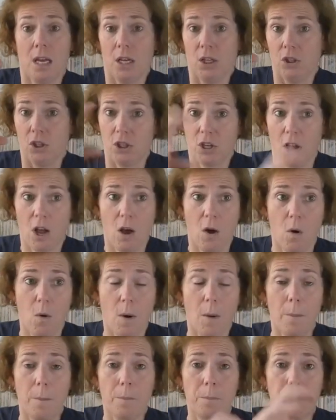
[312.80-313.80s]

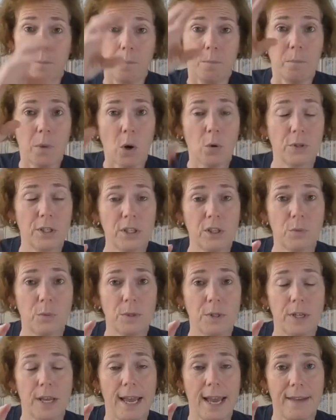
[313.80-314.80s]
So Moses
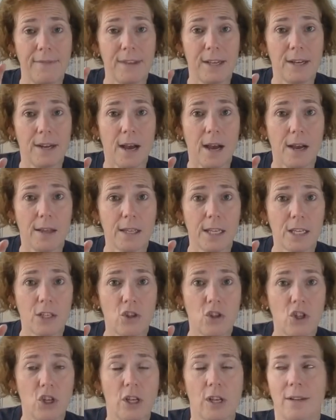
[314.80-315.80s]
was, had the
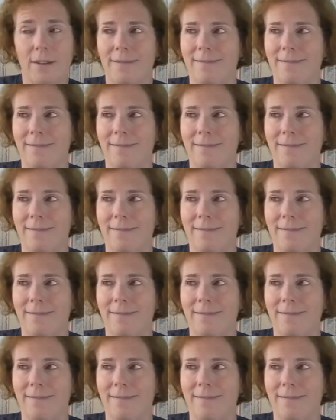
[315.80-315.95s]
knowledge.